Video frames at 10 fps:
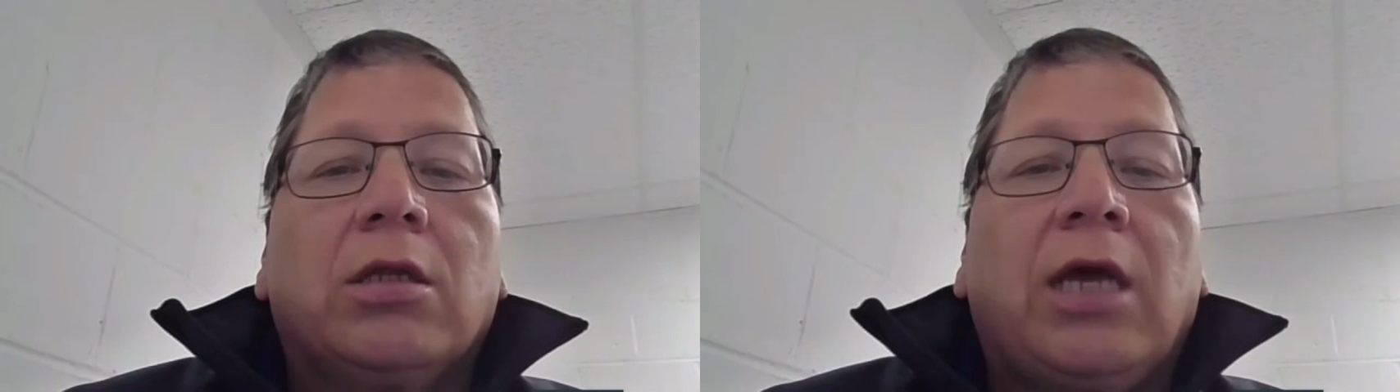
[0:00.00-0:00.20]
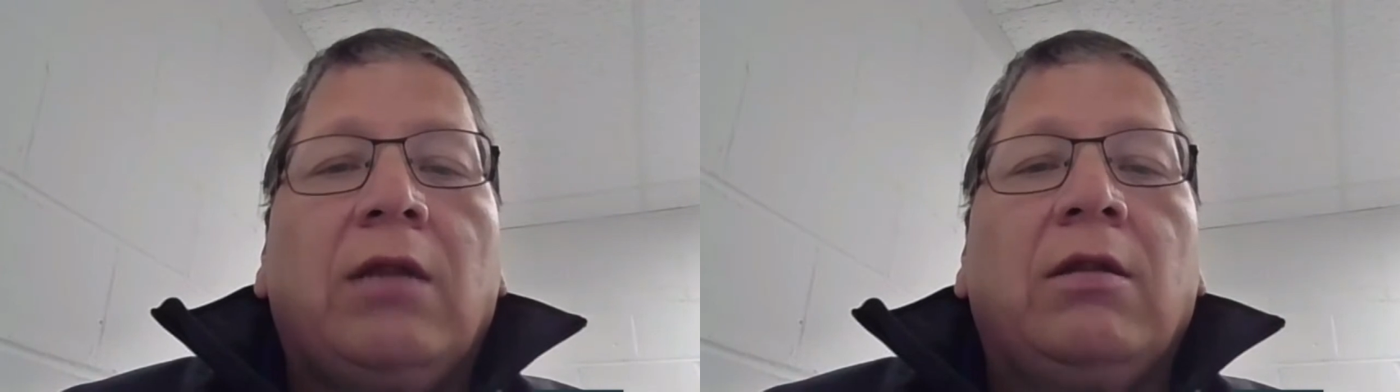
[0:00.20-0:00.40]

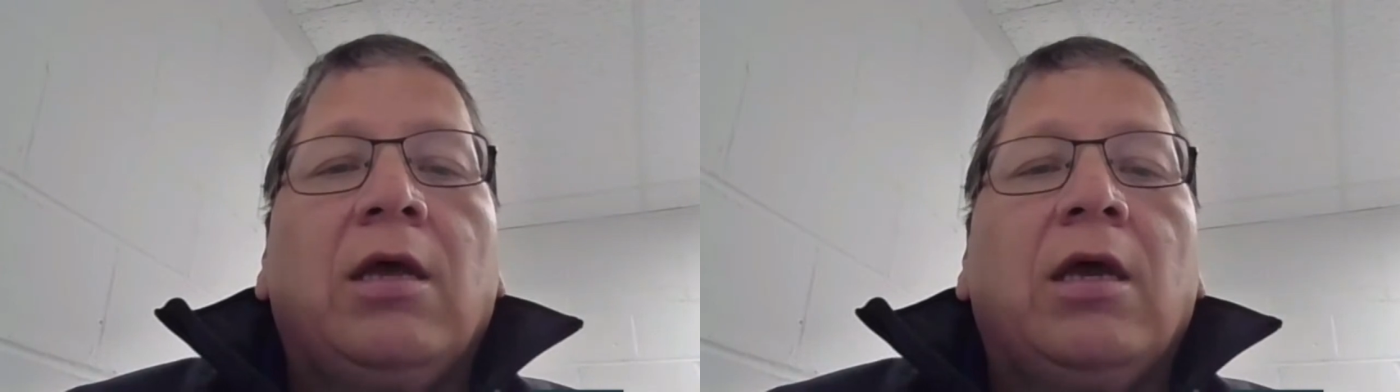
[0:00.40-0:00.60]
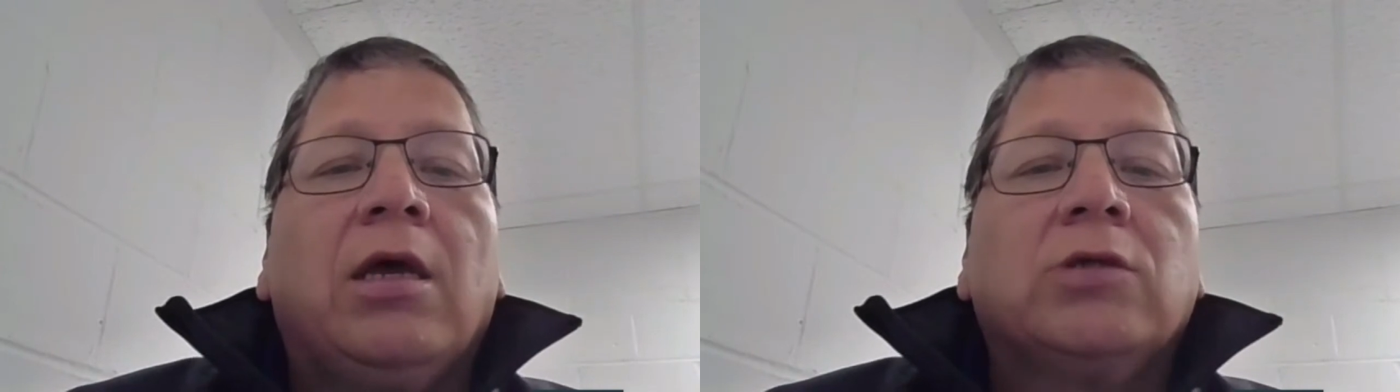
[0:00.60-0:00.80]
10.
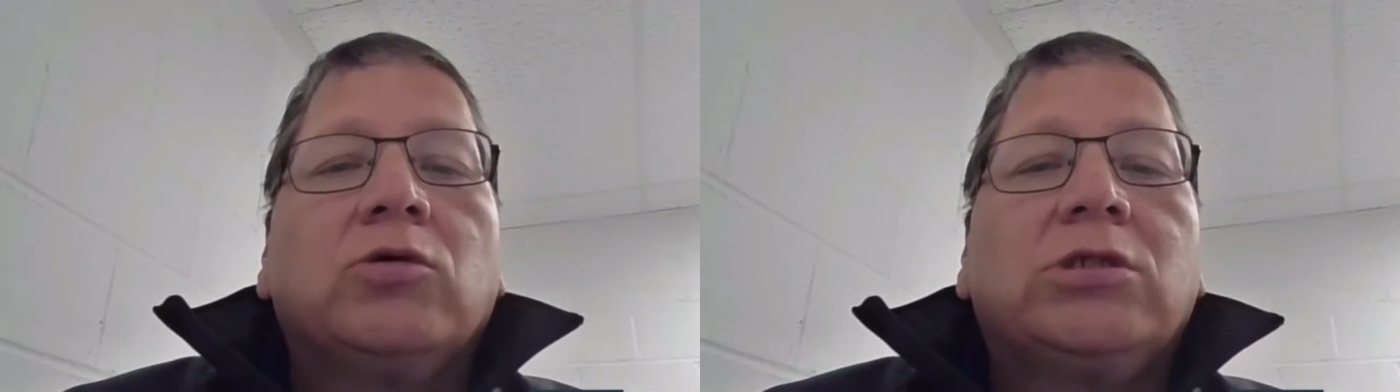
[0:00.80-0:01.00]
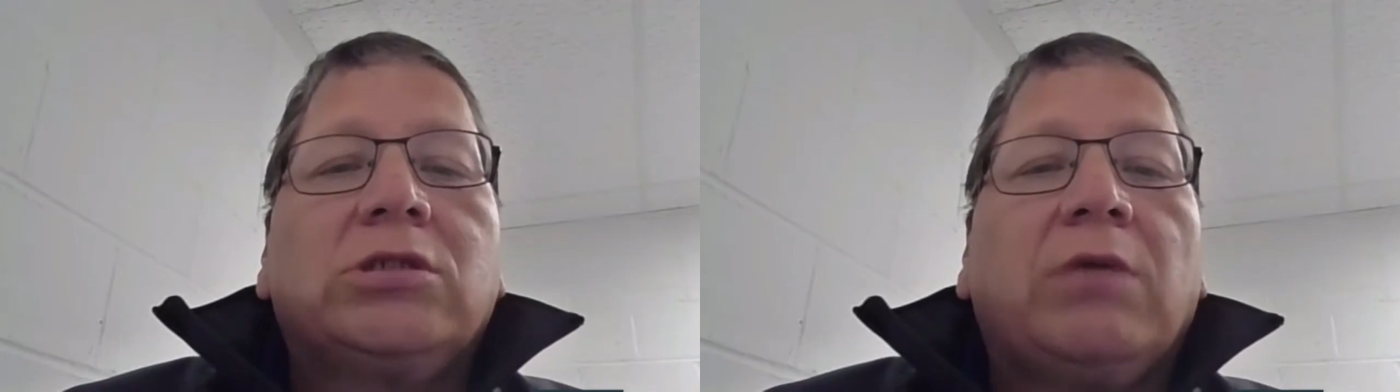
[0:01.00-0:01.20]

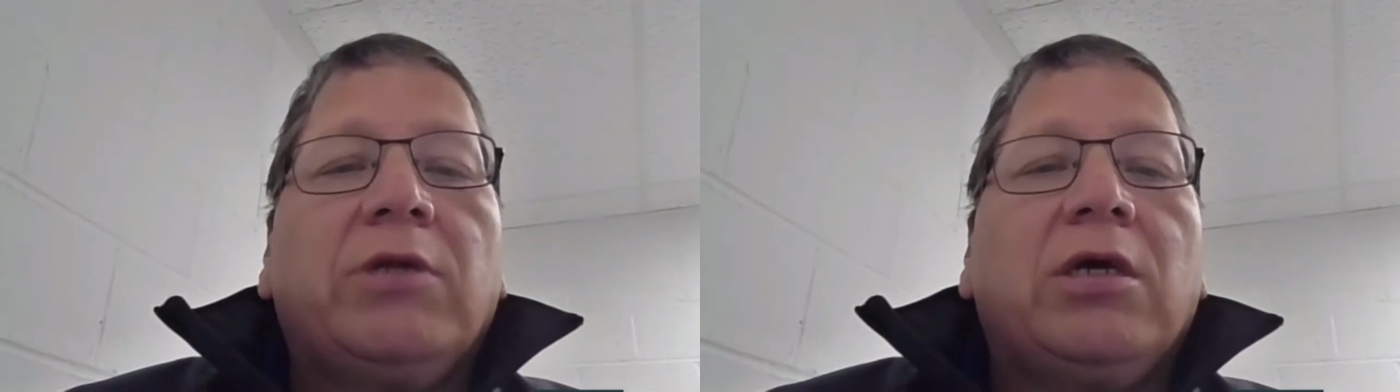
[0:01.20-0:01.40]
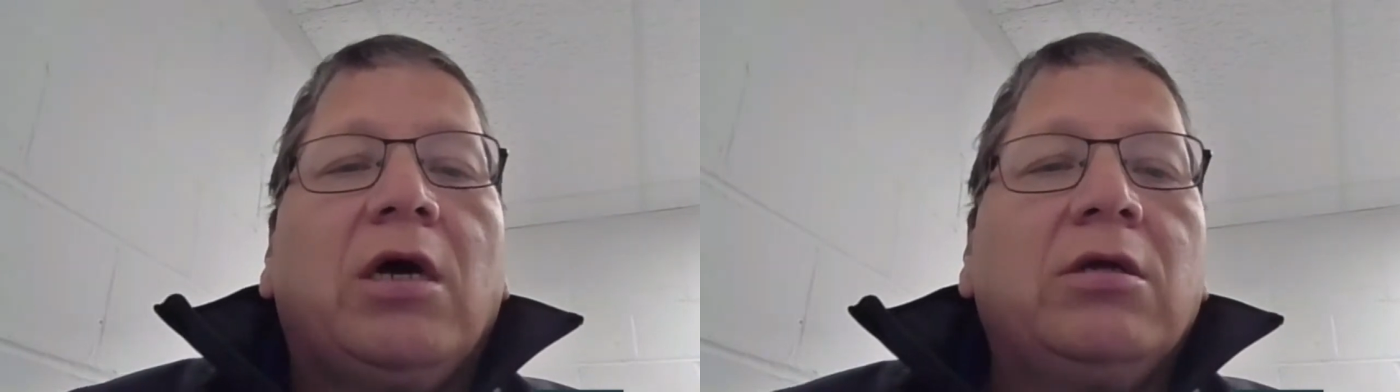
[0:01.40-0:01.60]
So some
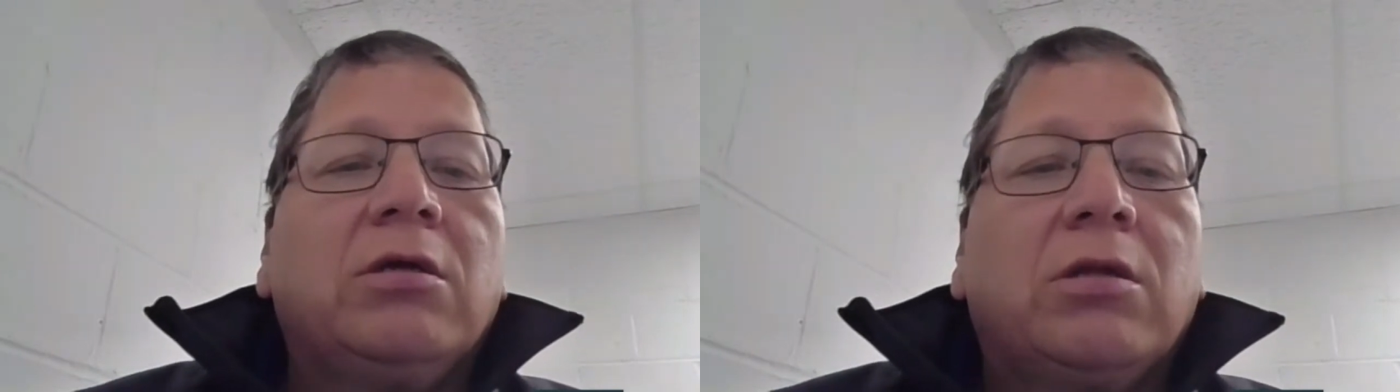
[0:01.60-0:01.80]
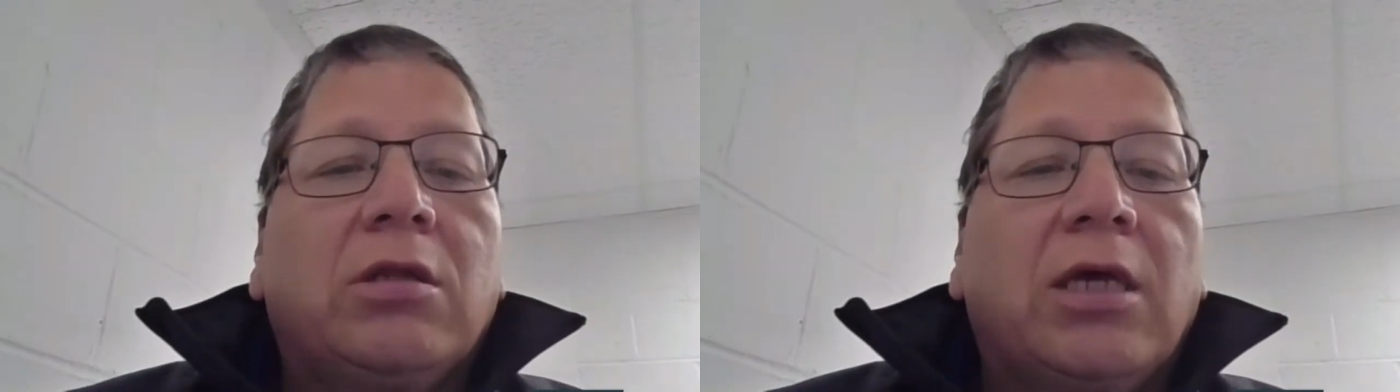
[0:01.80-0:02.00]
of the other
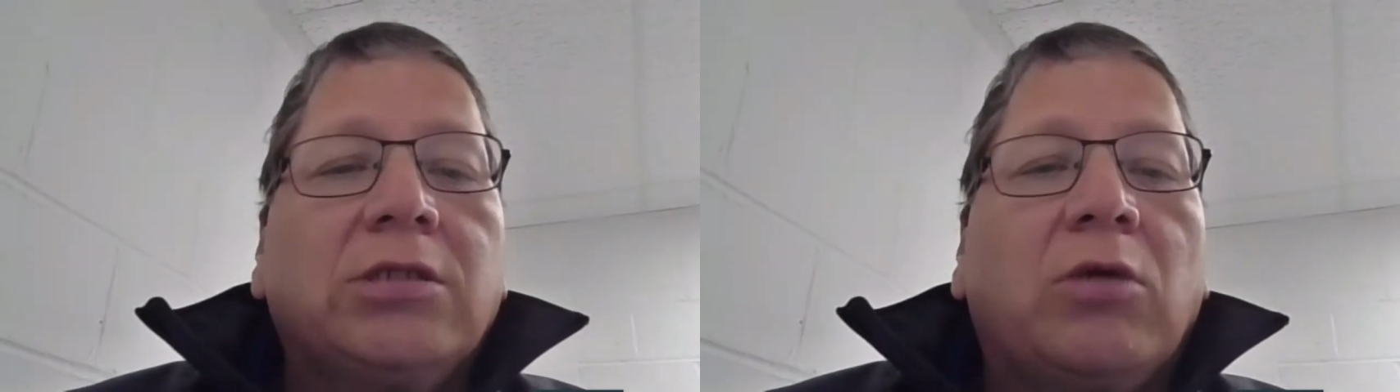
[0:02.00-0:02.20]
things